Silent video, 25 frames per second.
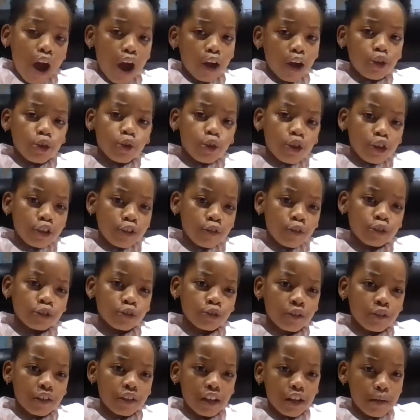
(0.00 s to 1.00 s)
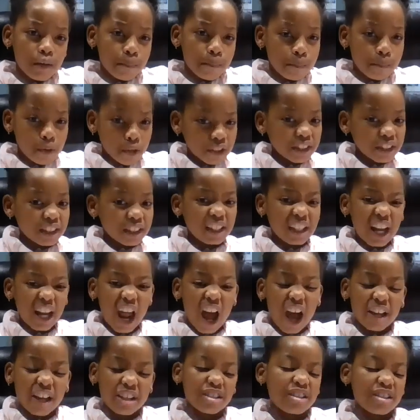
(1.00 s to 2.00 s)
You can also get it
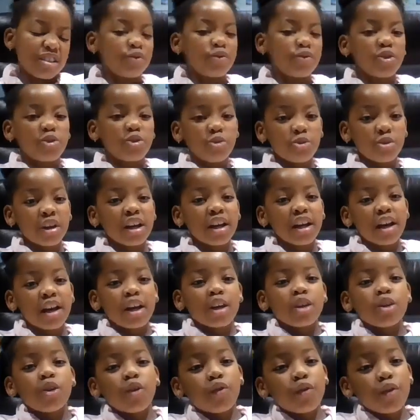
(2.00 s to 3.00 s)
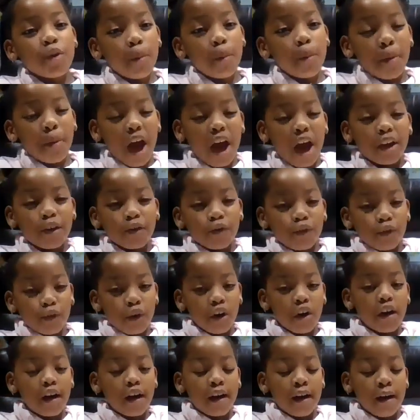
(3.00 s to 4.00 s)
personalized. If you're buying
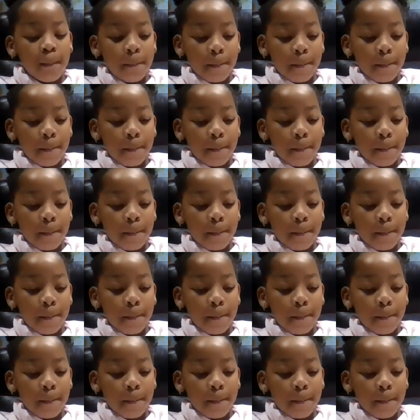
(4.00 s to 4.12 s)
for